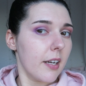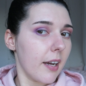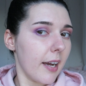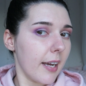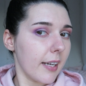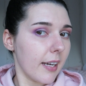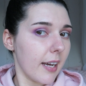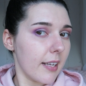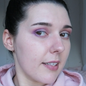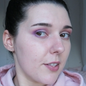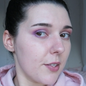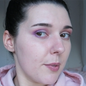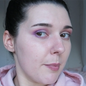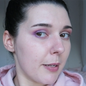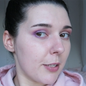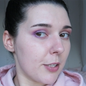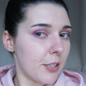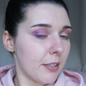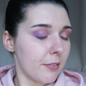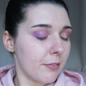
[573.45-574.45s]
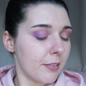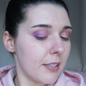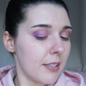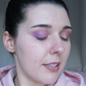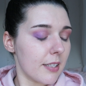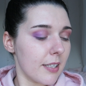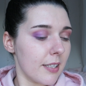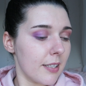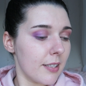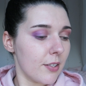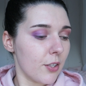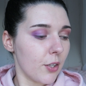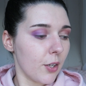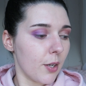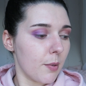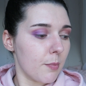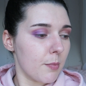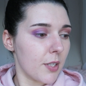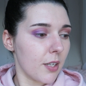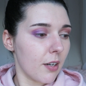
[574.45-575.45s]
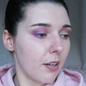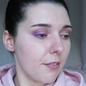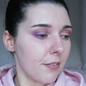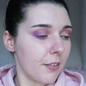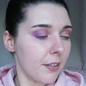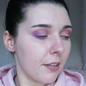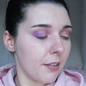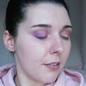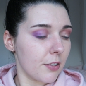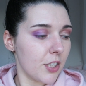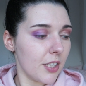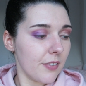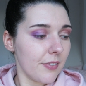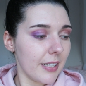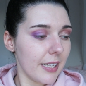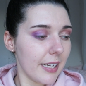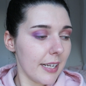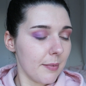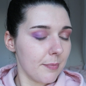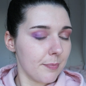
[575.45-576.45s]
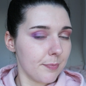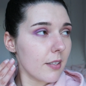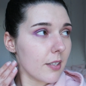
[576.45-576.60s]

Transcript: I can't see much difference in terms of longevity.